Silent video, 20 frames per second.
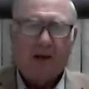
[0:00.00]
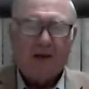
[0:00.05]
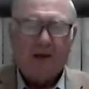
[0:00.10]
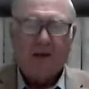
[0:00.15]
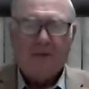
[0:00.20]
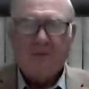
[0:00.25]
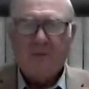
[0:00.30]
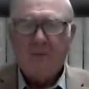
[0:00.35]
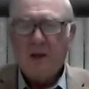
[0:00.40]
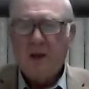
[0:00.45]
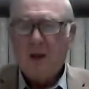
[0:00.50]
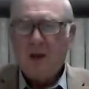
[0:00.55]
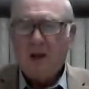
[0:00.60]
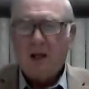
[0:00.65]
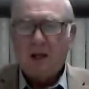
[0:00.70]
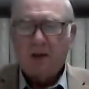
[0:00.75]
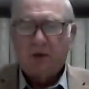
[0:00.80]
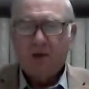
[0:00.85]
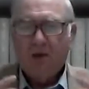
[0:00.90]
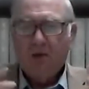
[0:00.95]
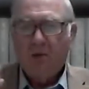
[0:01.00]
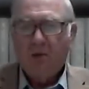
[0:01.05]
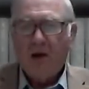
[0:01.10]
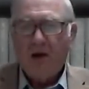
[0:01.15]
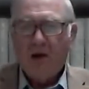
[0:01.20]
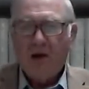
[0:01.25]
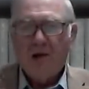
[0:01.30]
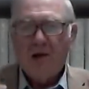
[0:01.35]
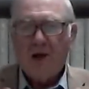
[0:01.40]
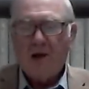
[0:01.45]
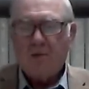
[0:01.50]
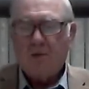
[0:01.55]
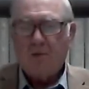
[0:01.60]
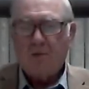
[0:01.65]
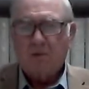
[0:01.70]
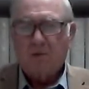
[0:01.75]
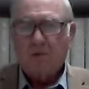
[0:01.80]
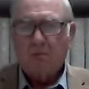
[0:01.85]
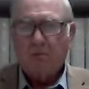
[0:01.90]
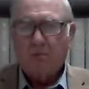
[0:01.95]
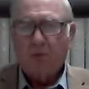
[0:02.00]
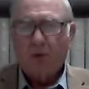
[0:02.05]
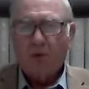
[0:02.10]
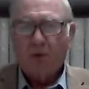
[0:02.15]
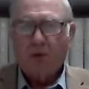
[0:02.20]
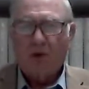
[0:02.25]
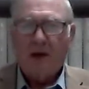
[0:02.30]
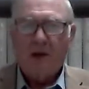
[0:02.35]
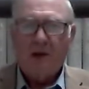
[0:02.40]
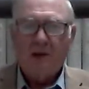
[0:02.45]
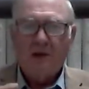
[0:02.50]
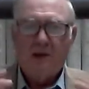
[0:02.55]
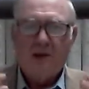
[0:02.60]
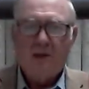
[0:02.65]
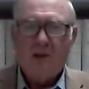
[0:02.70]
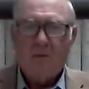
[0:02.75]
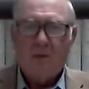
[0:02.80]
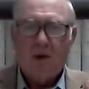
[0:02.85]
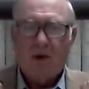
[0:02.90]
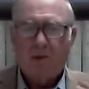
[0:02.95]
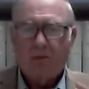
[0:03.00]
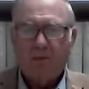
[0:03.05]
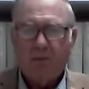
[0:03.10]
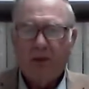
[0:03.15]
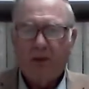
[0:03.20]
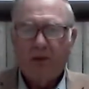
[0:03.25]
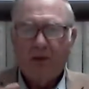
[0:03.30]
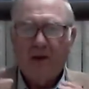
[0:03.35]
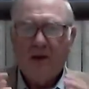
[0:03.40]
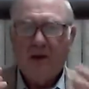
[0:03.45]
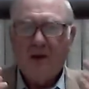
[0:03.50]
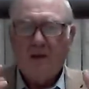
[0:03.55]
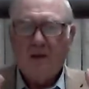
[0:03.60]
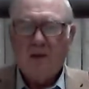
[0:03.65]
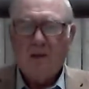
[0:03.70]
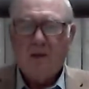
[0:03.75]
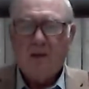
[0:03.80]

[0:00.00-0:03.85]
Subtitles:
And the Greeks, they were more lazy about building